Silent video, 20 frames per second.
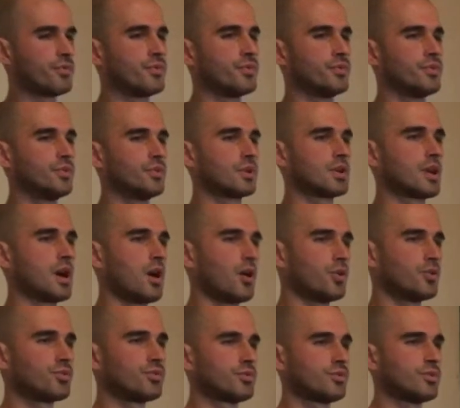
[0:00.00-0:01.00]
uh,
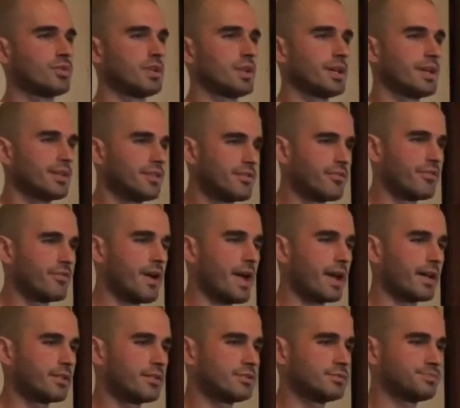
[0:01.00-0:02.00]
cause and
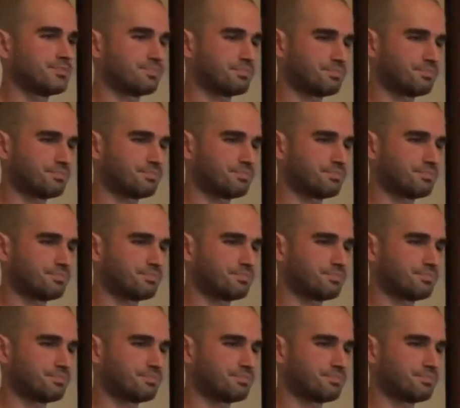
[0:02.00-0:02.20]
effect.